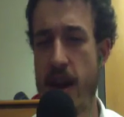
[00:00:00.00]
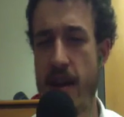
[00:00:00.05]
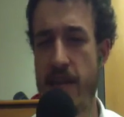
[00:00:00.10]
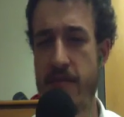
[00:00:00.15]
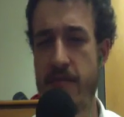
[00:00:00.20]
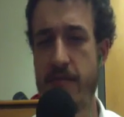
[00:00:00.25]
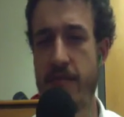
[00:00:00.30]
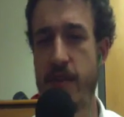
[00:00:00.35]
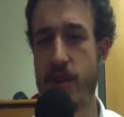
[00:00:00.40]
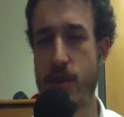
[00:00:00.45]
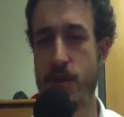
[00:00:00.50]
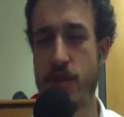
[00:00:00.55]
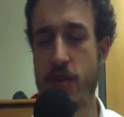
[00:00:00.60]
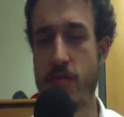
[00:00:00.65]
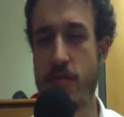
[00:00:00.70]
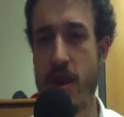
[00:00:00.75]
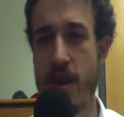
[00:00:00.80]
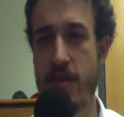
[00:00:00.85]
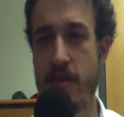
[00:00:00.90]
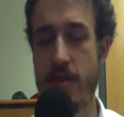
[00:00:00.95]
have fields or
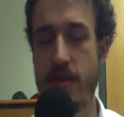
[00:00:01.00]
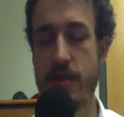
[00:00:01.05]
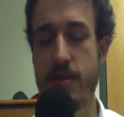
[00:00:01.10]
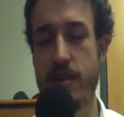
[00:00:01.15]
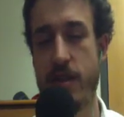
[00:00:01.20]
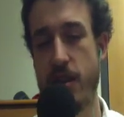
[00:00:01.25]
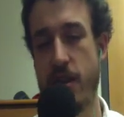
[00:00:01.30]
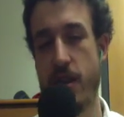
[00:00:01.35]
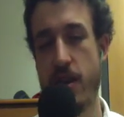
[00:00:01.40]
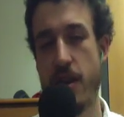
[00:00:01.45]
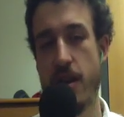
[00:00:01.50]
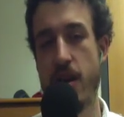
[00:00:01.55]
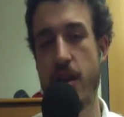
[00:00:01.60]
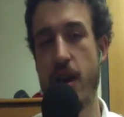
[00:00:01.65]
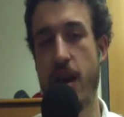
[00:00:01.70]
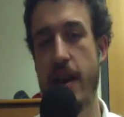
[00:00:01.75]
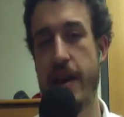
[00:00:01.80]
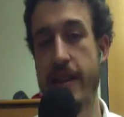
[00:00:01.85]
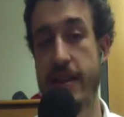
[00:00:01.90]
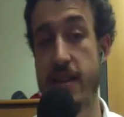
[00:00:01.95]
methods.
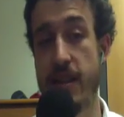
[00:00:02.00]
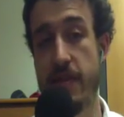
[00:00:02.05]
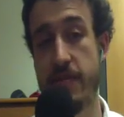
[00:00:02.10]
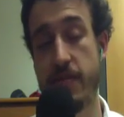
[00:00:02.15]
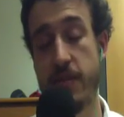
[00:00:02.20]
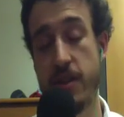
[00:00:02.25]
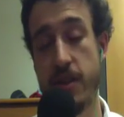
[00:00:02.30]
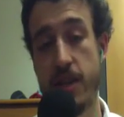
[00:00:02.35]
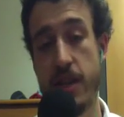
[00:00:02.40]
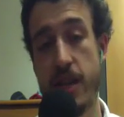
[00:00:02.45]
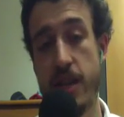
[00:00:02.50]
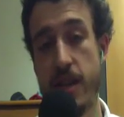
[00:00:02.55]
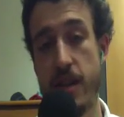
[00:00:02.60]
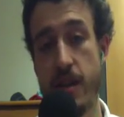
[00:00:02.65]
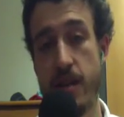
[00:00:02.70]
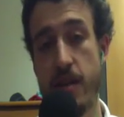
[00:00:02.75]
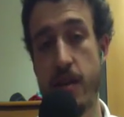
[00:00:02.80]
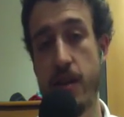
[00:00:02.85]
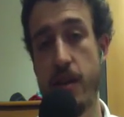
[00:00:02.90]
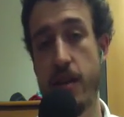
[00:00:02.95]
Uh, it definitely
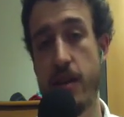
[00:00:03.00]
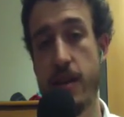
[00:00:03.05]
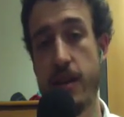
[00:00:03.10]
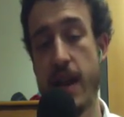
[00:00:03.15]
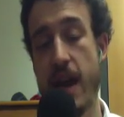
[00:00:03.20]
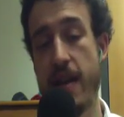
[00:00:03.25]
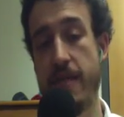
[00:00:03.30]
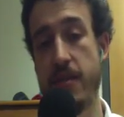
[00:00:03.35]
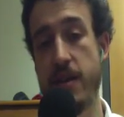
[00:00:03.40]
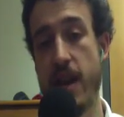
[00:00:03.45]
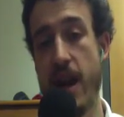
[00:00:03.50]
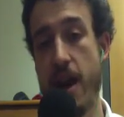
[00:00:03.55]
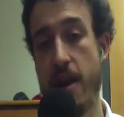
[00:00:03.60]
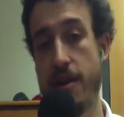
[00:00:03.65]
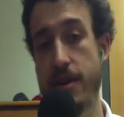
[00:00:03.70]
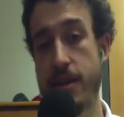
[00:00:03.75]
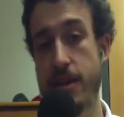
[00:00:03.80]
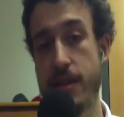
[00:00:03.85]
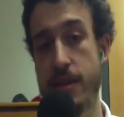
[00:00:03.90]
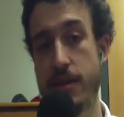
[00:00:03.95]
can have
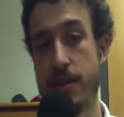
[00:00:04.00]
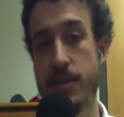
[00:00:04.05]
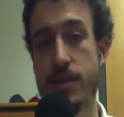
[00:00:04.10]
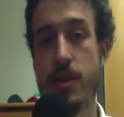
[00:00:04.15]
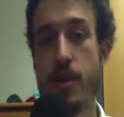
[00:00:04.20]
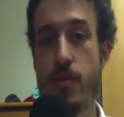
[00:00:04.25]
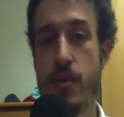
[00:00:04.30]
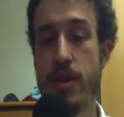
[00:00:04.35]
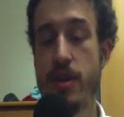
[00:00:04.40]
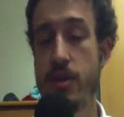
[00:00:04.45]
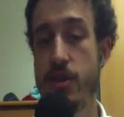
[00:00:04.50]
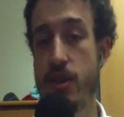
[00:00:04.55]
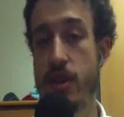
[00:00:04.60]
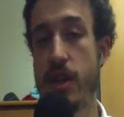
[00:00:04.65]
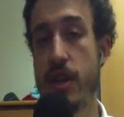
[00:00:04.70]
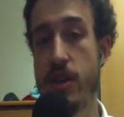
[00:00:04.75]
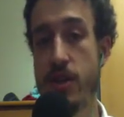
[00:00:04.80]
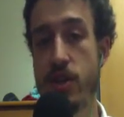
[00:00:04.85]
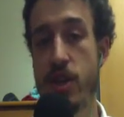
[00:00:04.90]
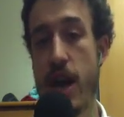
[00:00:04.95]
inheritance. So in
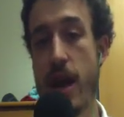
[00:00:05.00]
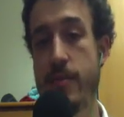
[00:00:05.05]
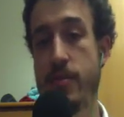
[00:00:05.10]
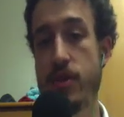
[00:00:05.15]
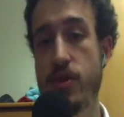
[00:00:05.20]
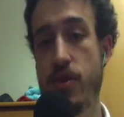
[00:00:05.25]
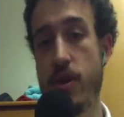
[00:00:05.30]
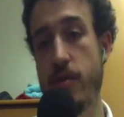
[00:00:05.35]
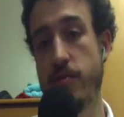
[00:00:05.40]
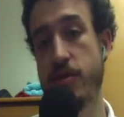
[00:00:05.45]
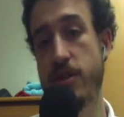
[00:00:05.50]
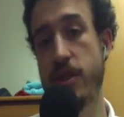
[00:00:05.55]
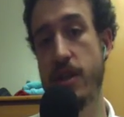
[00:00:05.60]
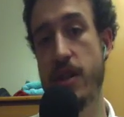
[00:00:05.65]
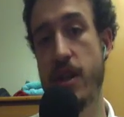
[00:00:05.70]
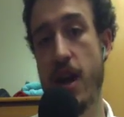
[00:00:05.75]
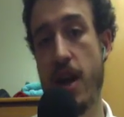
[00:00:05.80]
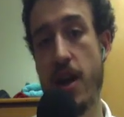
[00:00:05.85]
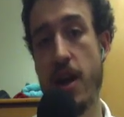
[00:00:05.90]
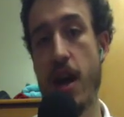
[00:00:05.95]
in TypeScript
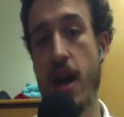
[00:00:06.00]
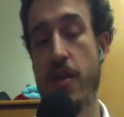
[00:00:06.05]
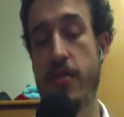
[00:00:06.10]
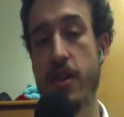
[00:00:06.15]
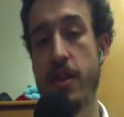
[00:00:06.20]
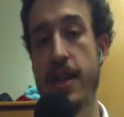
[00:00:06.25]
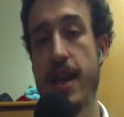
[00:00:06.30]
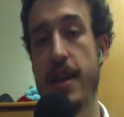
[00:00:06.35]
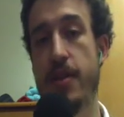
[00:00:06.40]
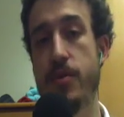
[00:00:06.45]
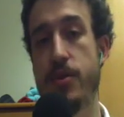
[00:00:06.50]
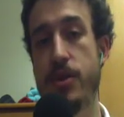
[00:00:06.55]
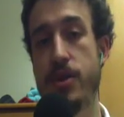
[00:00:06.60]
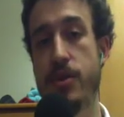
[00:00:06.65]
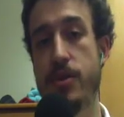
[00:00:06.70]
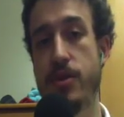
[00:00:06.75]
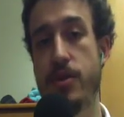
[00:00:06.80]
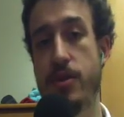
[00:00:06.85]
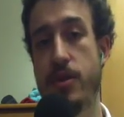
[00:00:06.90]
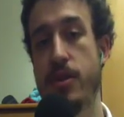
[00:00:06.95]
and other
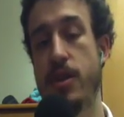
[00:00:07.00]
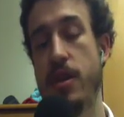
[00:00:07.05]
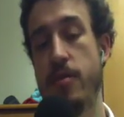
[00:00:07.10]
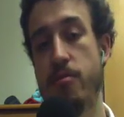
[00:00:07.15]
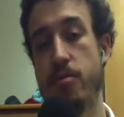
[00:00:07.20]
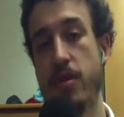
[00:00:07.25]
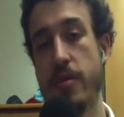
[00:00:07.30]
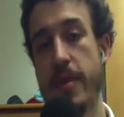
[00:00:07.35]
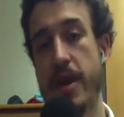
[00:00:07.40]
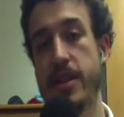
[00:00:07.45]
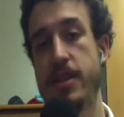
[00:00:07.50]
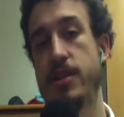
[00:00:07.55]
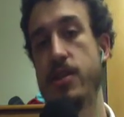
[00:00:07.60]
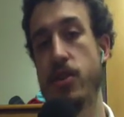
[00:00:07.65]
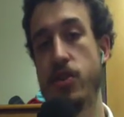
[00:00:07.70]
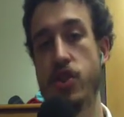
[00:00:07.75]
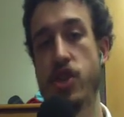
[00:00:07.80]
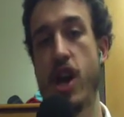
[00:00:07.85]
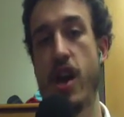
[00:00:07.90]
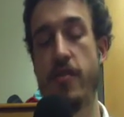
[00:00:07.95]
languages implemented
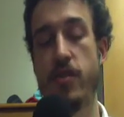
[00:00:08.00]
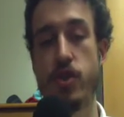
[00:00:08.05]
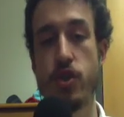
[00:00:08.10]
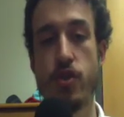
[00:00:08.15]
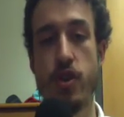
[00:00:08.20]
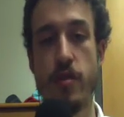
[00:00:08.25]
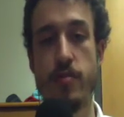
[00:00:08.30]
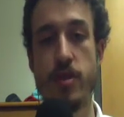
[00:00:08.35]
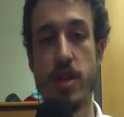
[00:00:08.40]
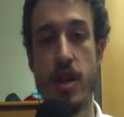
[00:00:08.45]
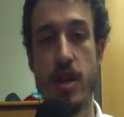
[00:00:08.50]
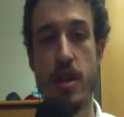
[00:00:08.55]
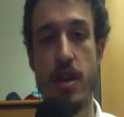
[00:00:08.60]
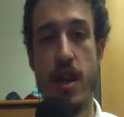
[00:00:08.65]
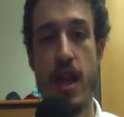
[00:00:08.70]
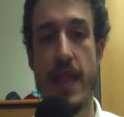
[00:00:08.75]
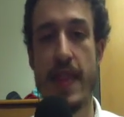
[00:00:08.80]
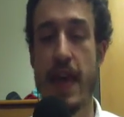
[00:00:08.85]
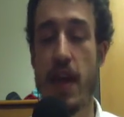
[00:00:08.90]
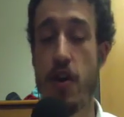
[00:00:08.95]
on JavaScript,
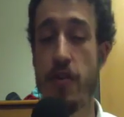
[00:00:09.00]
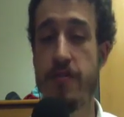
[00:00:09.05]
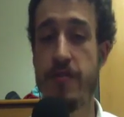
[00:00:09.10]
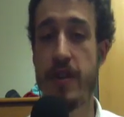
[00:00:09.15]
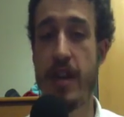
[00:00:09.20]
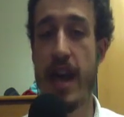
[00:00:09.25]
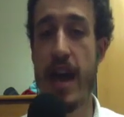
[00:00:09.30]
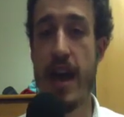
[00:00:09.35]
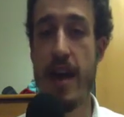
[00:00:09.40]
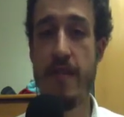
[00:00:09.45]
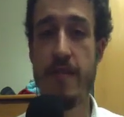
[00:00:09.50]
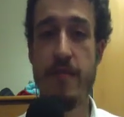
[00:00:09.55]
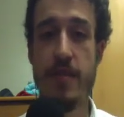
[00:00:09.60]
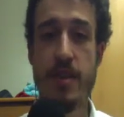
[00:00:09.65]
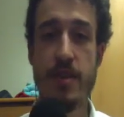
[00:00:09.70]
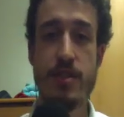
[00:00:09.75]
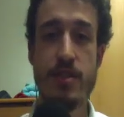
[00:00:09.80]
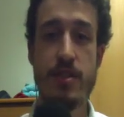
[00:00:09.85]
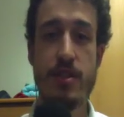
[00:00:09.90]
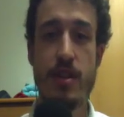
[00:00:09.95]
they often have
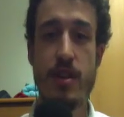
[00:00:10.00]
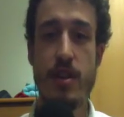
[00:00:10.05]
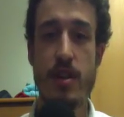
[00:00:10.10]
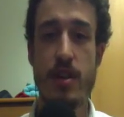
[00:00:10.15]
this